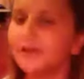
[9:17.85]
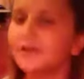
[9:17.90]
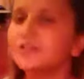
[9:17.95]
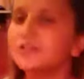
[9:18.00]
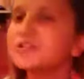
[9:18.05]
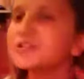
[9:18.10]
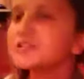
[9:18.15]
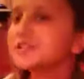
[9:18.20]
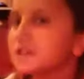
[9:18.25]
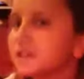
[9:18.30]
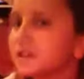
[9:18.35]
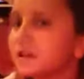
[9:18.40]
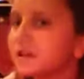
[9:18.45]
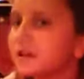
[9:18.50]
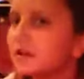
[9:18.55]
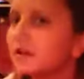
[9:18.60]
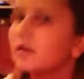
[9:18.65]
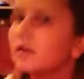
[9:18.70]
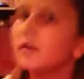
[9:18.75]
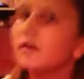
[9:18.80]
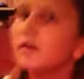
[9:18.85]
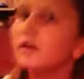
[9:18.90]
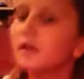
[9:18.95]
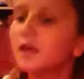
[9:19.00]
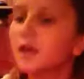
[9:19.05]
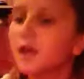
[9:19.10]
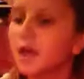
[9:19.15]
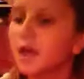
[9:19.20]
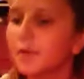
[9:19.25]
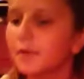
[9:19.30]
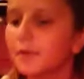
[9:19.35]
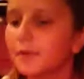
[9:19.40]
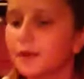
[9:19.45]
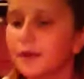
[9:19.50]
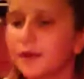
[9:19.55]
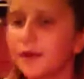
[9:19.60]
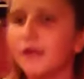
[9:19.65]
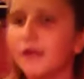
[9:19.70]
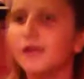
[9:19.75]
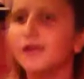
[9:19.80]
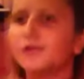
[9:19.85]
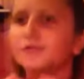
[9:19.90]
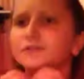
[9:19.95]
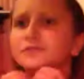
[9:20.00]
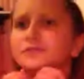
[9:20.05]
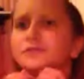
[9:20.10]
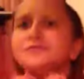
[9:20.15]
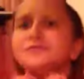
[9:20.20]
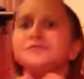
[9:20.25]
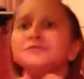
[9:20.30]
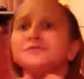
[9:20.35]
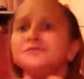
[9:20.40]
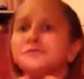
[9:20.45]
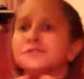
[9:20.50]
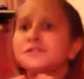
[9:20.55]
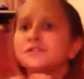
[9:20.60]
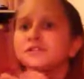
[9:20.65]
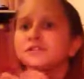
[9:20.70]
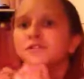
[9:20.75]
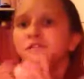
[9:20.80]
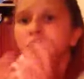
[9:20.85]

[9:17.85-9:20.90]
and just put it in a...